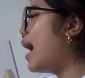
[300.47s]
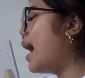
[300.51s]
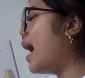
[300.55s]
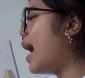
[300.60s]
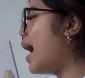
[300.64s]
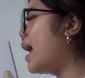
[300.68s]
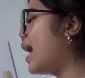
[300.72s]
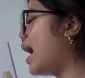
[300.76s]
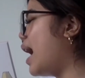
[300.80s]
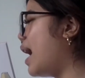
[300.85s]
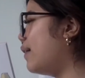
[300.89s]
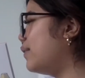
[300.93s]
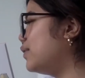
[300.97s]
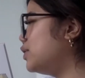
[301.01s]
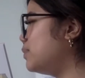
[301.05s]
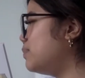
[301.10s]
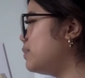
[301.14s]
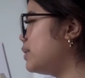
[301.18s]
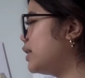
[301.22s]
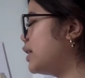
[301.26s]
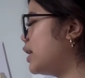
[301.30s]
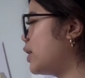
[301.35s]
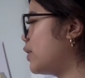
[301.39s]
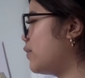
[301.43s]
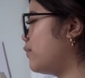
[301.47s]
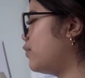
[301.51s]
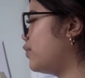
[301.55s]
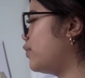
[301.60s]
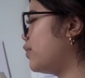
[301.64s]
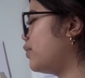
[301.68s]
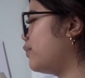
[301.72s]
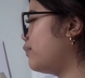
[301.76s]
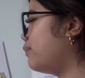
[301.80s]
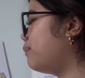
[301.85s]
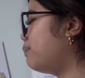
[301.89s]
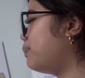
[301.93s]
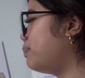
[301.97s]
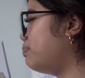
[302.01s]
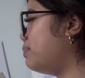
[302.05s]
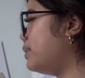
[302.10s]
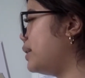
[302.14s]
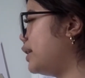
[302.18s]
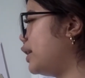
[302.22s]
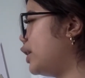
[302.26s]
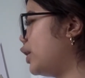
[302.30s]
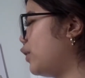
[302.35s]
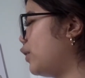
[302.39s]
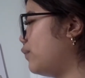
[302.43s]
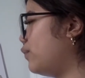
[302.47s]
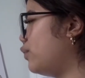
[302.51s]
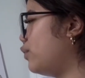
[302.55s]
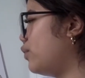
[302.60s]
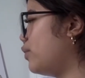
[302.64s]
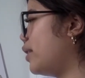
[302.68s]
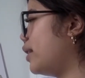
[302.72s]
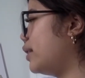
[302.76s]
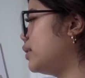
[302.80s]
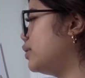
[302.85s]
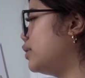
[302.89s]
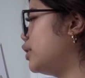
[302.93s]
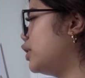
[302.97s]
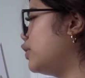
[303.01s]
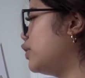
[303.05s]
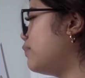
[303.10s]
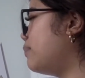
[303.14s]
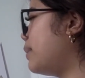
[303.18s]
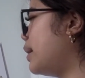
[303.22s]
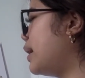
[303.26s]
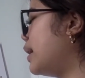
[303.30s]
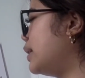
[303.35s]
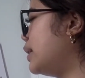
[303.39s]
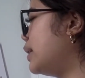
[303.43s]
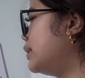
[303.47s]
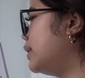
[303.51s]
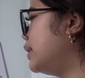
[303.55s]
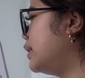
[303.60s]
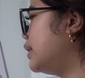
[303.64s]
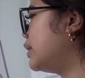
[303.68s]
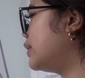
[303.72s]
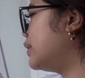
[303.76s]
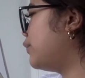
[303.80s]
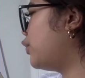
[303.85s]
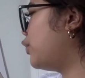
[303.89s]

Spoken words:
I have to be careful that none of my ideas for